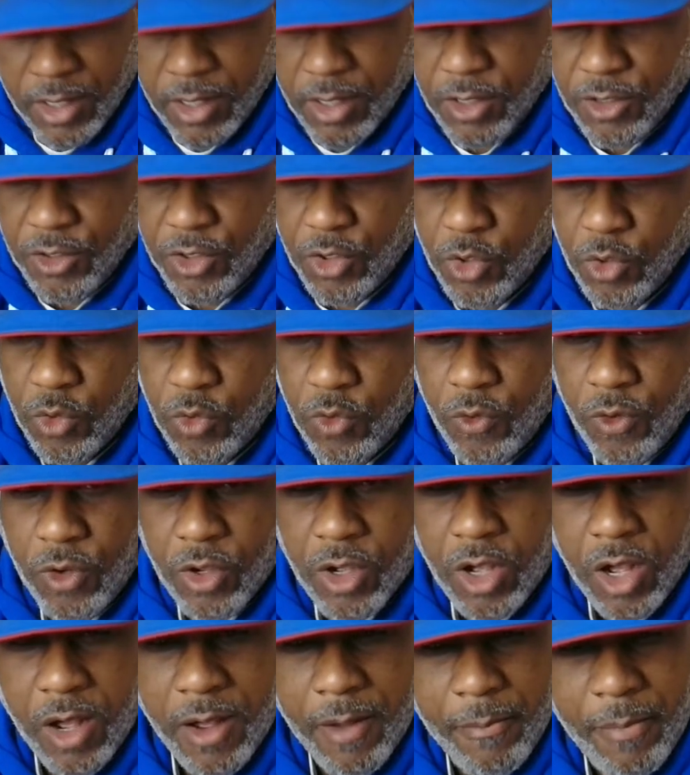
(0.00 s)
to
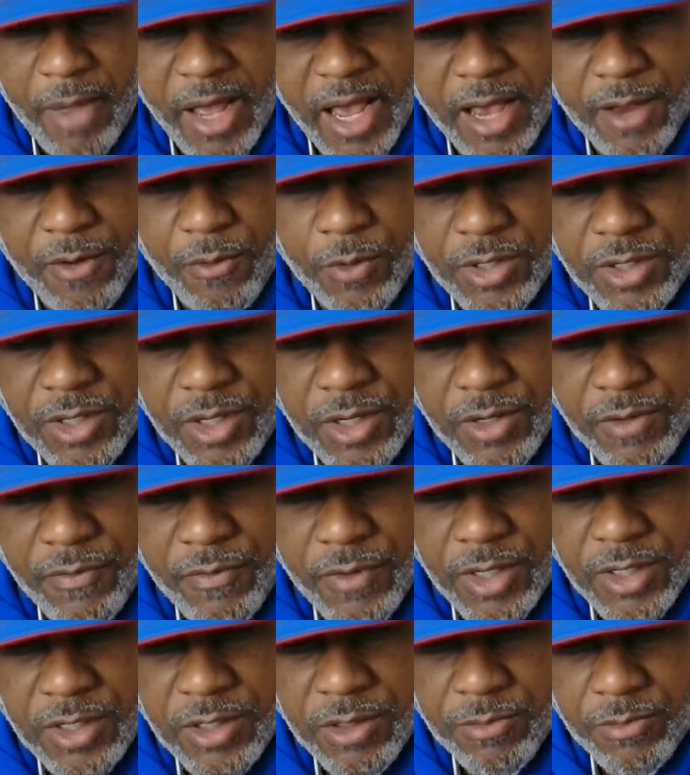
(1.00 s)
combat
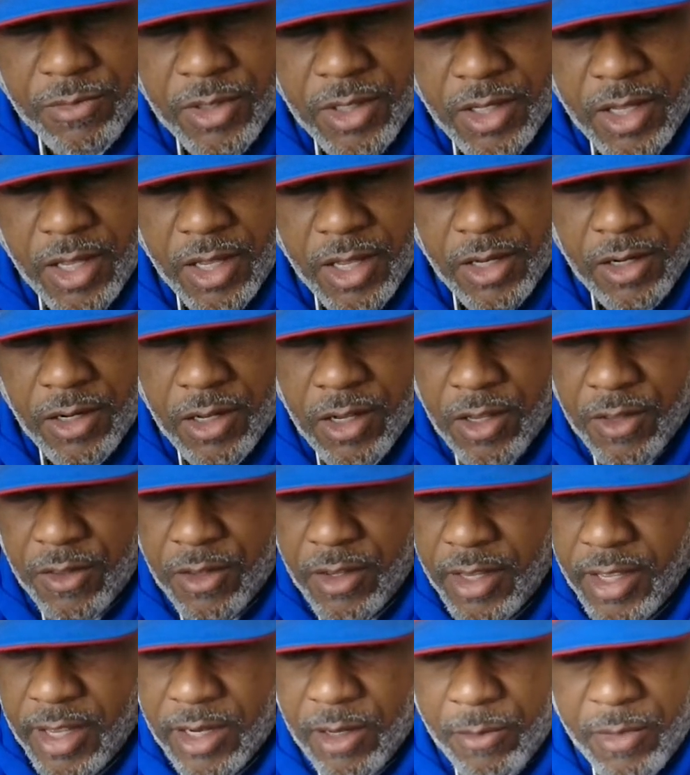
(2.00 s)
recidivism and
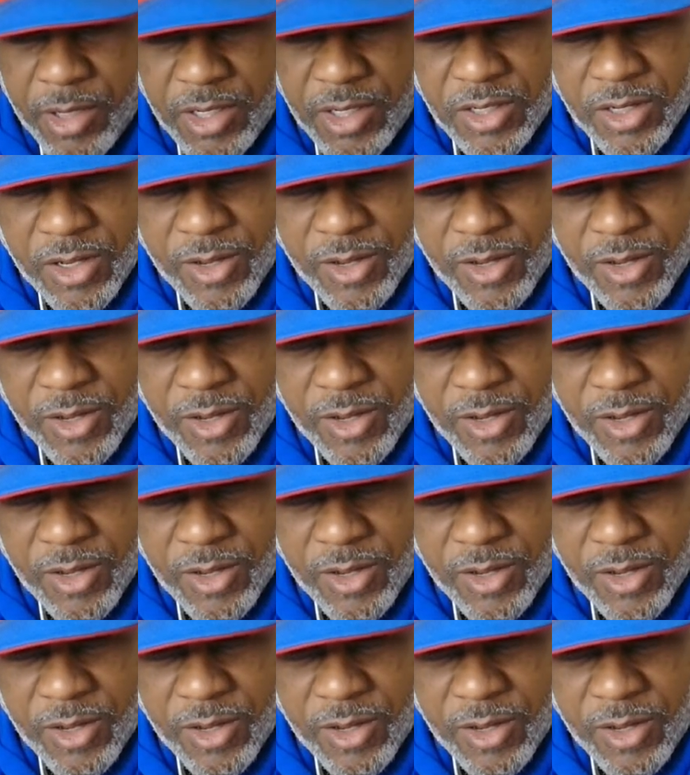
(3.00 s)
other elements and